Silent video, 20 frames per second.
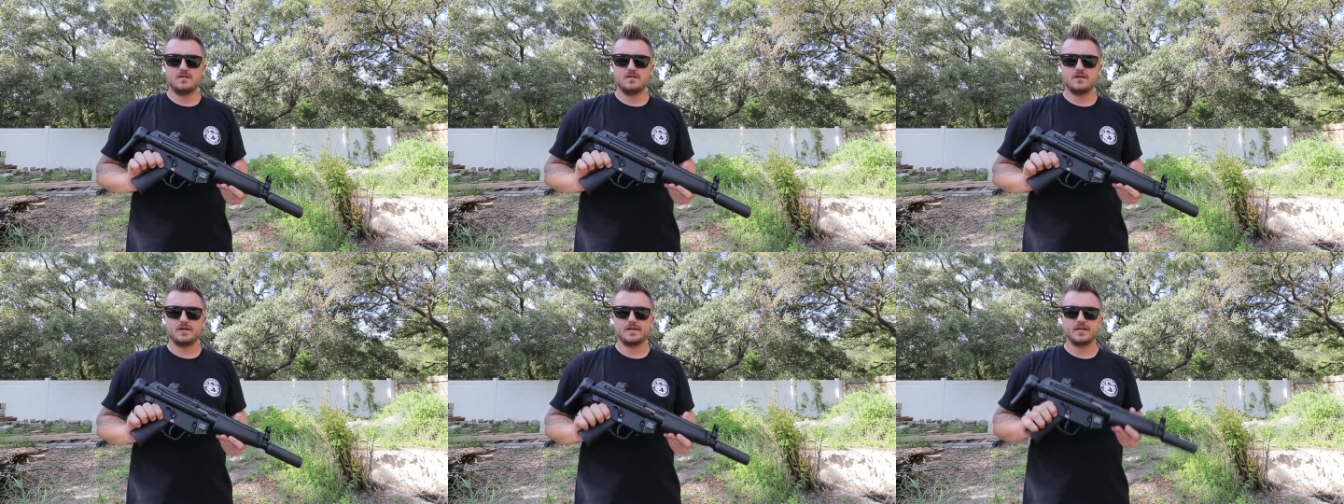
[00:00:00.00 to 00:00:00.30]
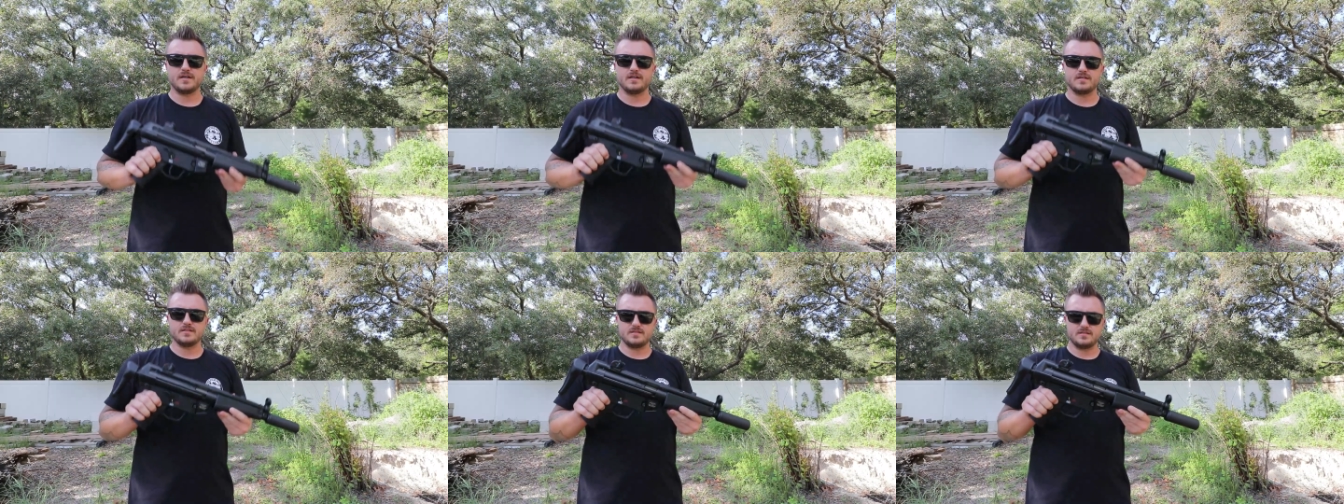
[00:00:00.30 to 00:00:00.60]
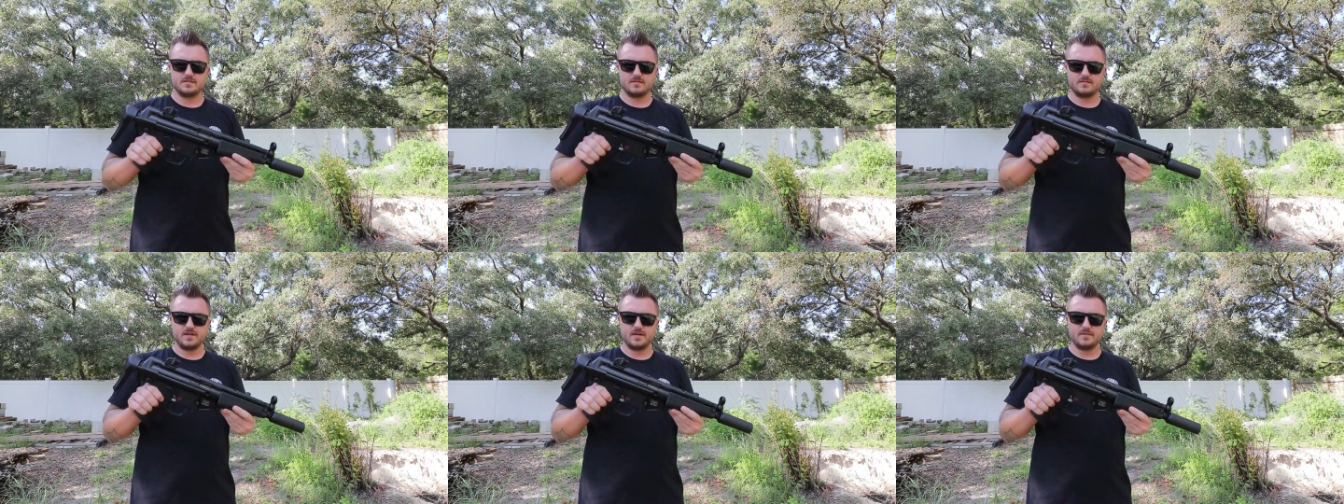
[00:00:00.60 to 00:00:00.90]
Alright
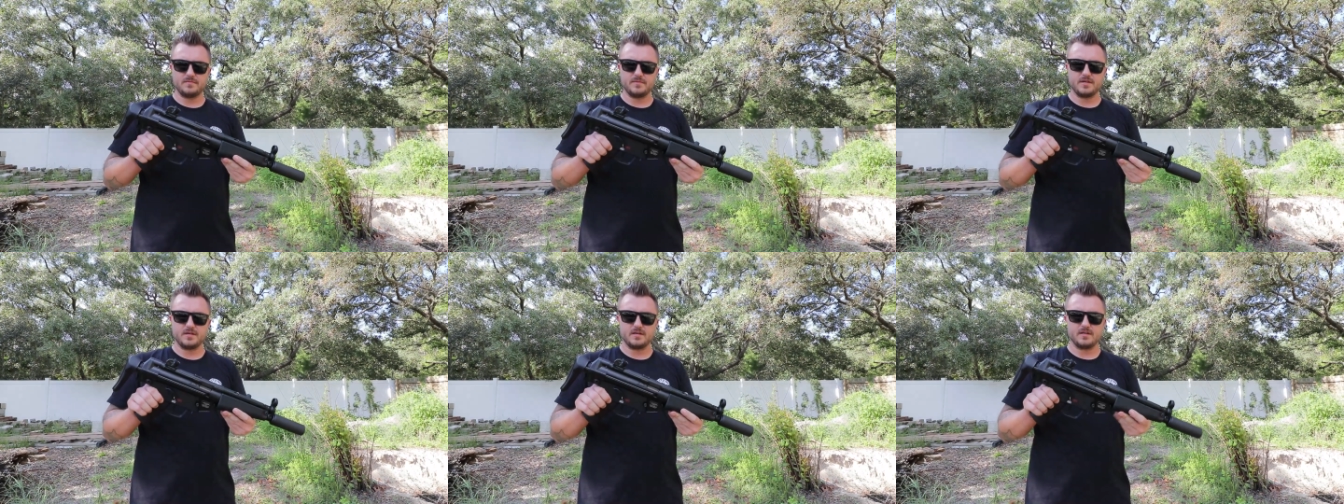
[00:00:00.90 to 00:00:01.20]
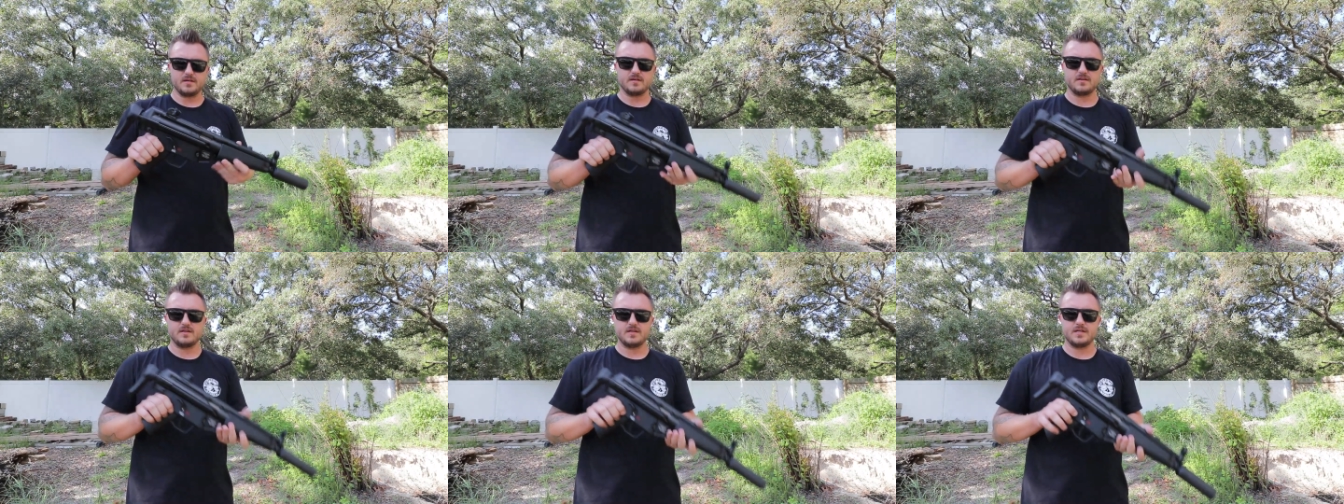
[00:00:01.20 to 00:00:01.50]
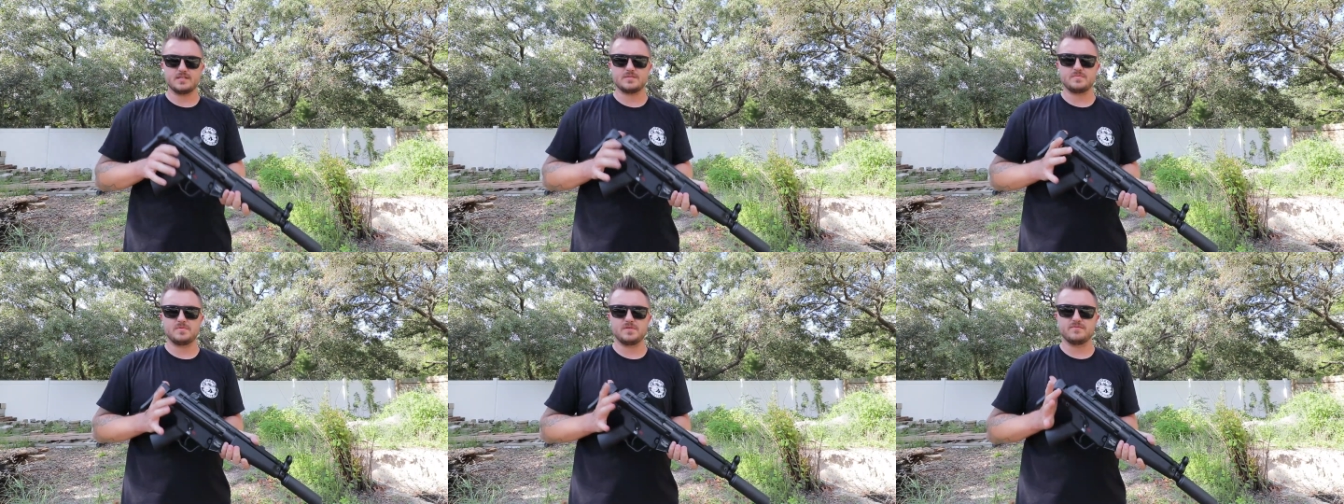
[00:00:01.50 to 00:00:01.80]
guys, got my
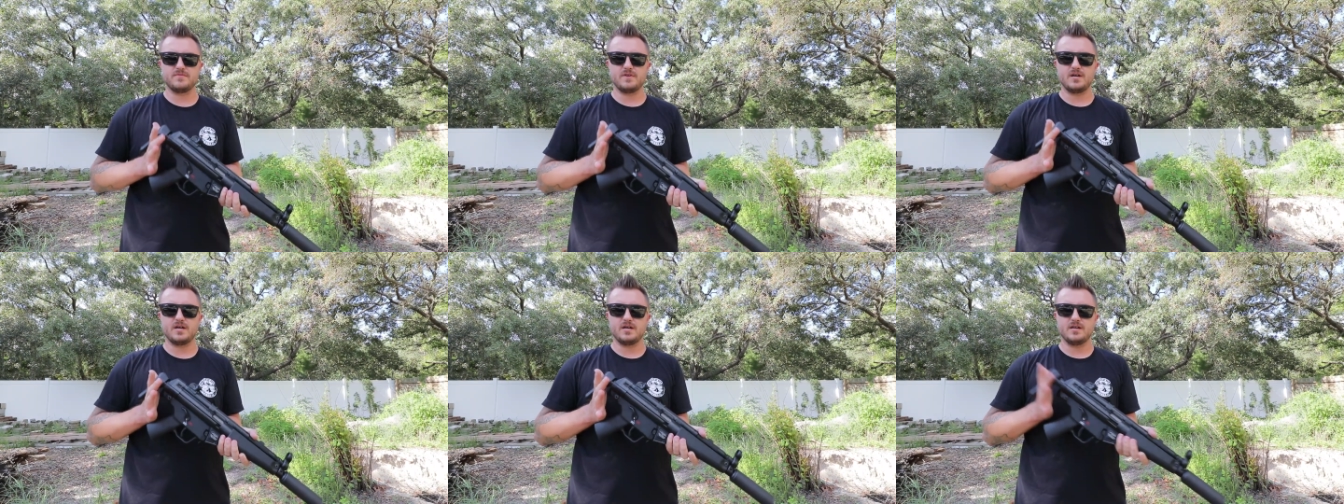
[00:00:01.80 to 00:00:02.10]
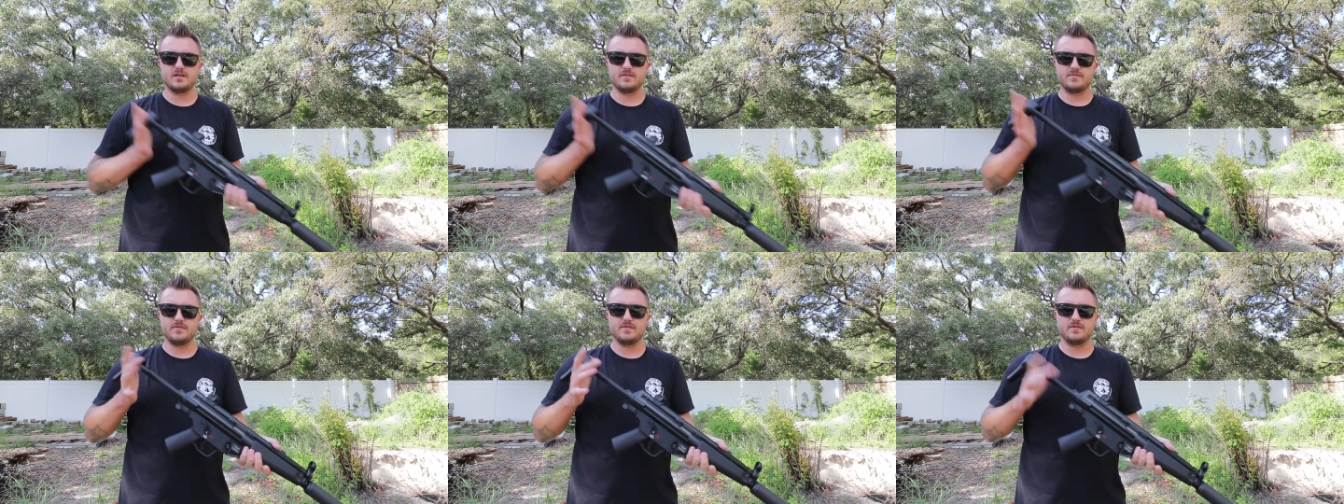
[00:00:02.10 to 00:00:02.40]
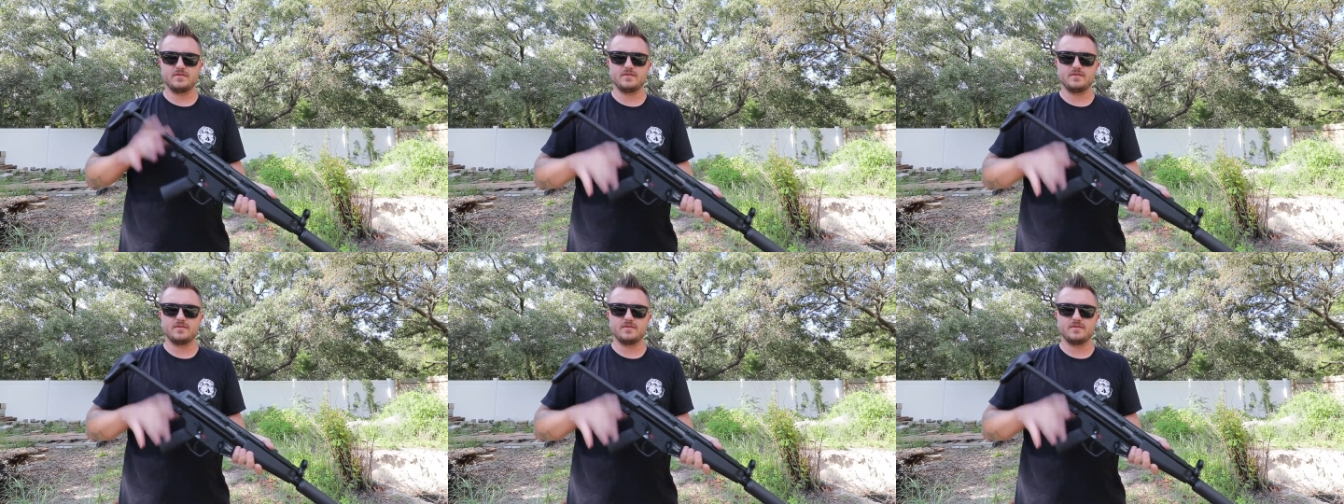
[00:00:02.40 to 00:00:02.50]
SP5